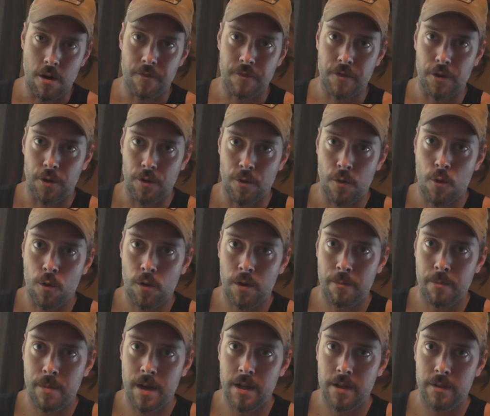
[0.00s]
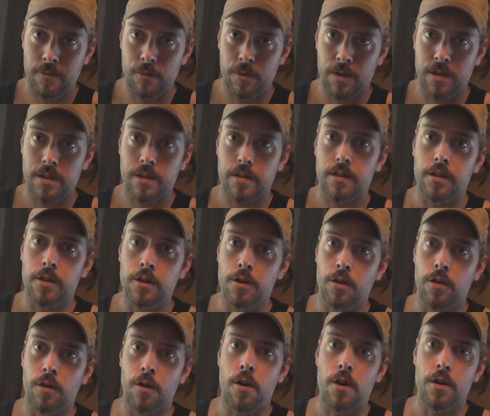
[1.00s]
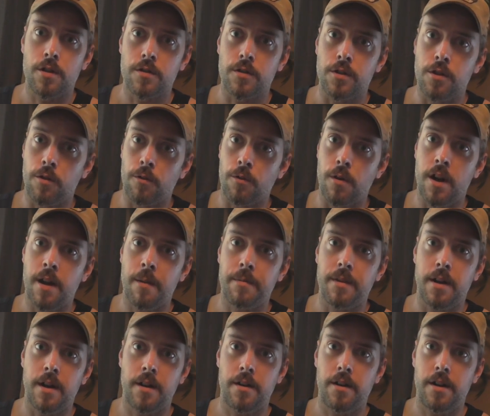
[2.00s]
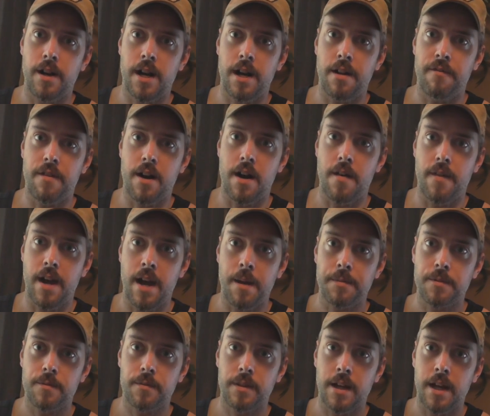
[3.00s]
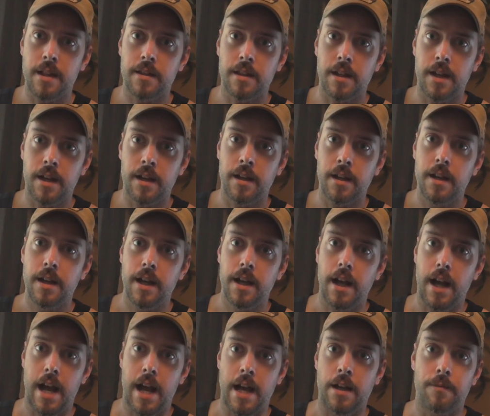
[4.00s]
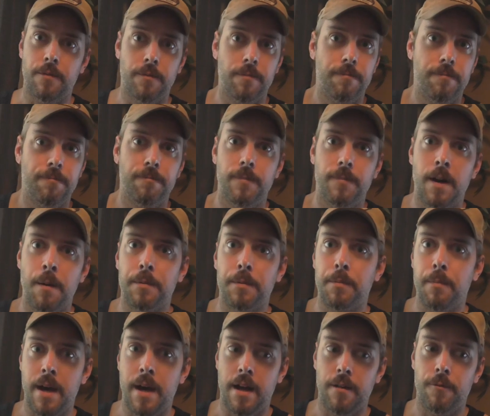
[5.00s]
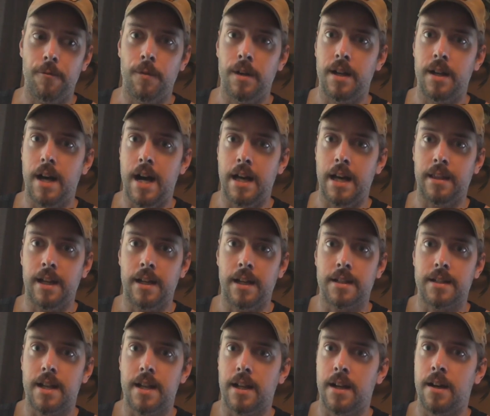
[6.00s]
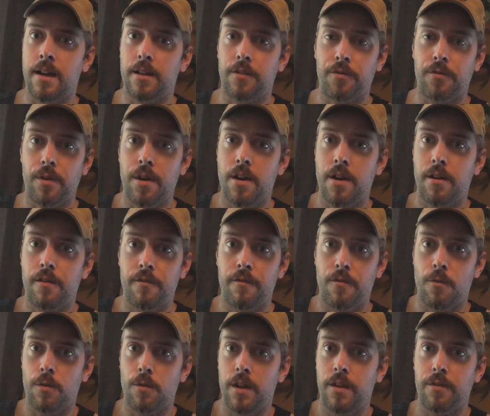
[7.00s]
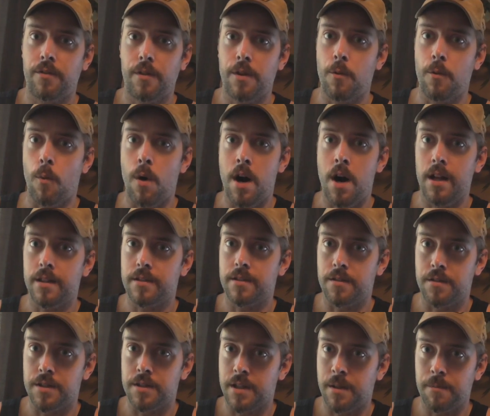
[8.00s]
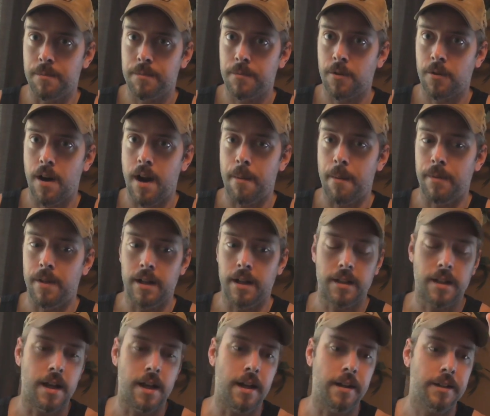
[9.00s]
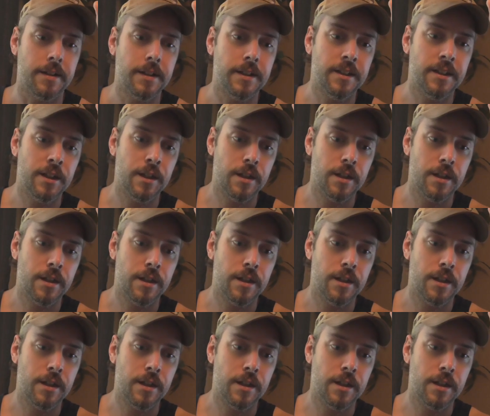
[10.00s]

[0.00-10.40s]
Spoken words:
horn button, which you can run up to 195 amps with that thing, and up to about, what I think it's like 343 watts or some crap like that.